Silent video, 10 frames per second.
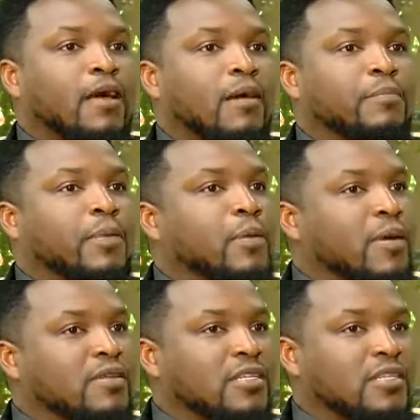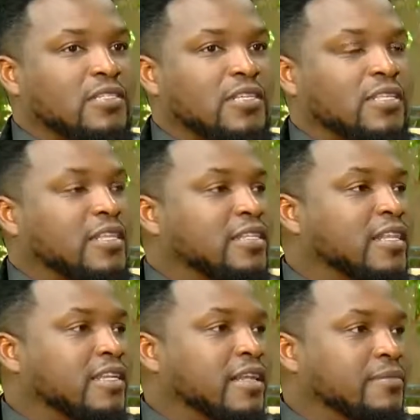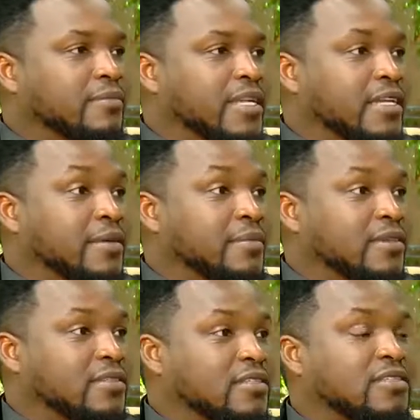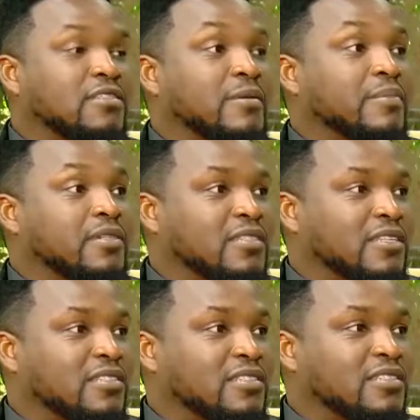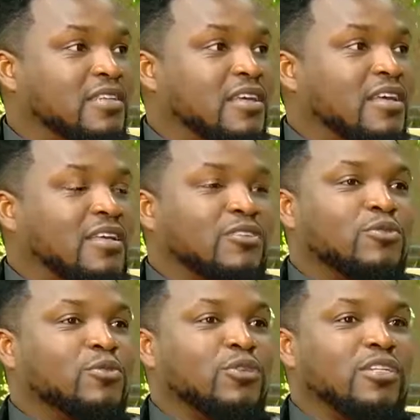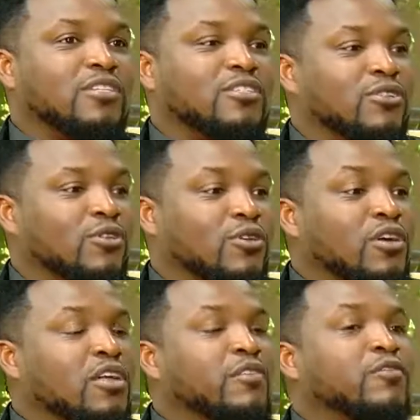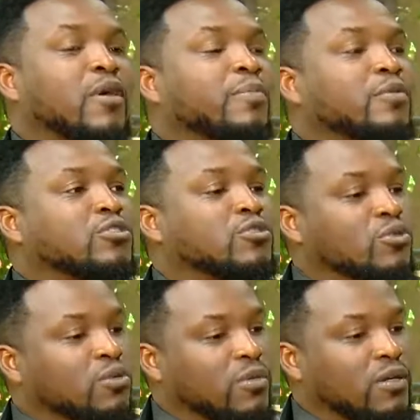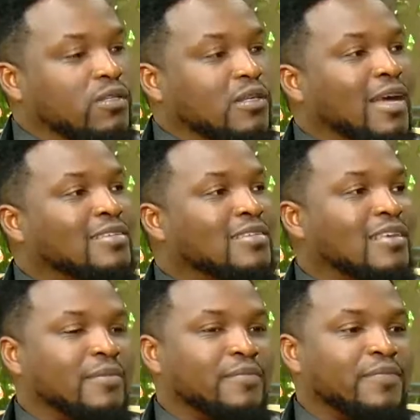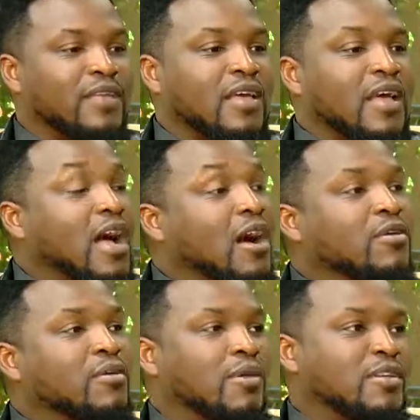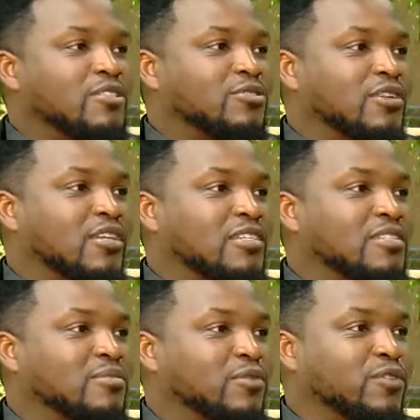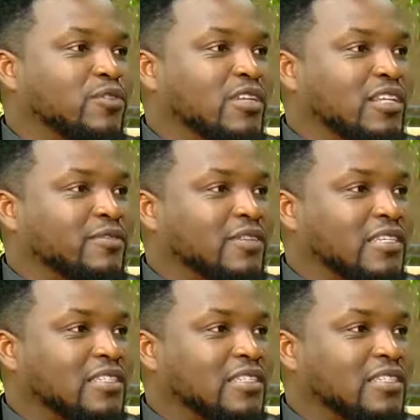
People must understand that there are dynamics. This is a business. You wouldn't know. If you approach Lukman, ask him how he managed to get his movie on Netflix.